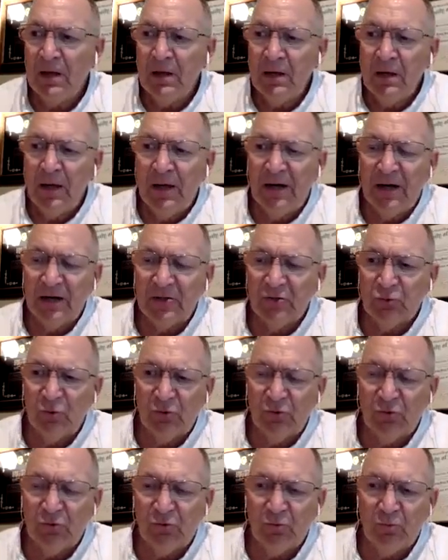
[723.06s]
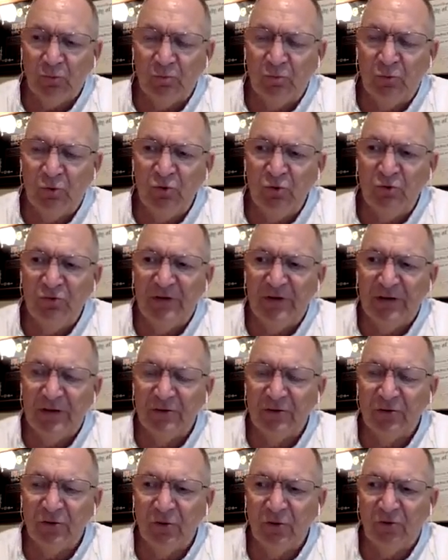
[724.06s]
And as we moved
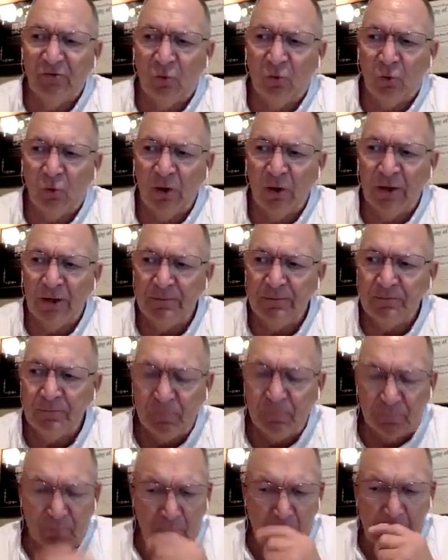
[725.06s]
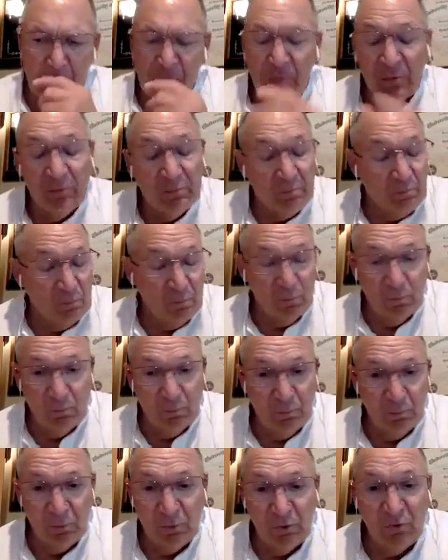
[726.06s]
into the void,
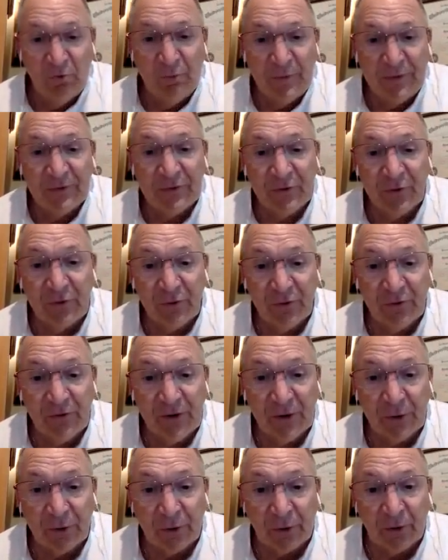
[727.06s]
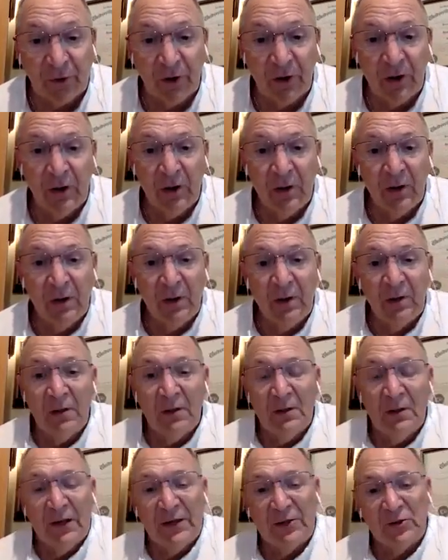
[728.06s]
you've been to the theater
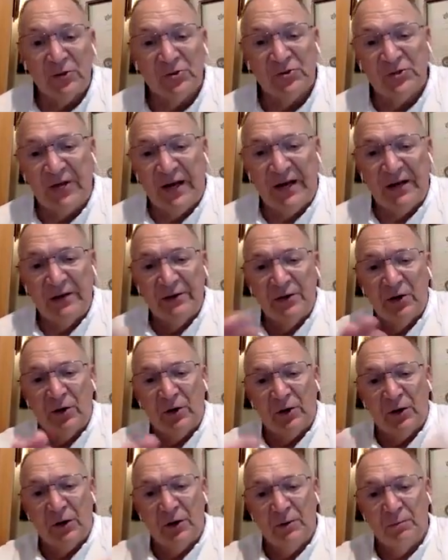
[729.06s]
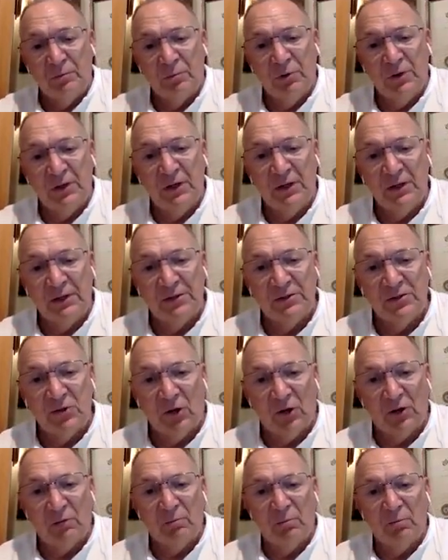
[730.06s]
and you're standing there on a completely
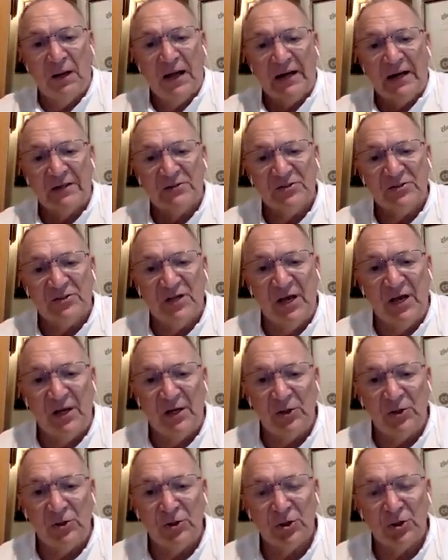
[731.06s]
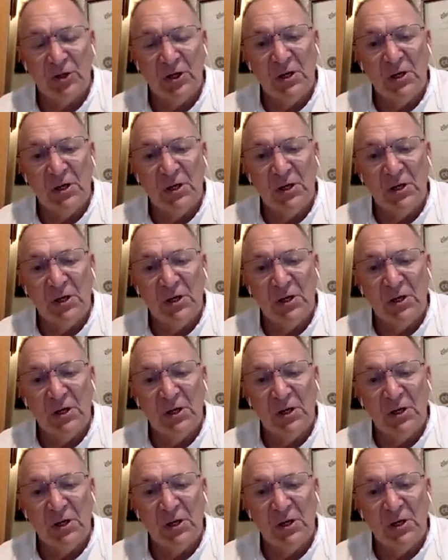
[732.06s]
dark black stage.